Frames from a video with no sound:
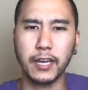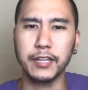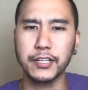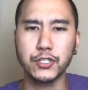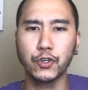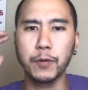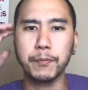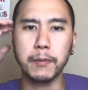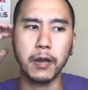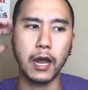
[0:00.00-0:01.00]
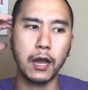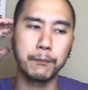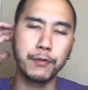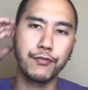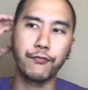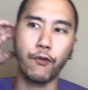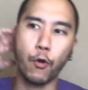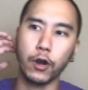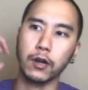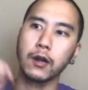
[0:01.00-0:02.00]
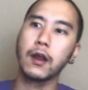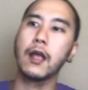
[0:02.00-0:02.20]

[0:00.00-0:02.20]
in this group before,